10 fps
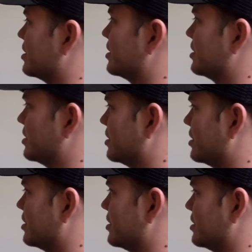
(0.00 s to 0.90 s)

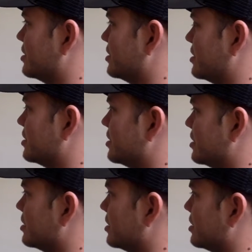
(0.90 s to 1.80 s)

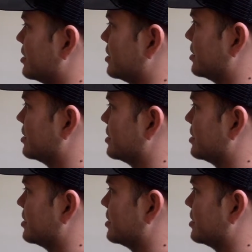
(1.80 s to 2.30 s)
(not speaking)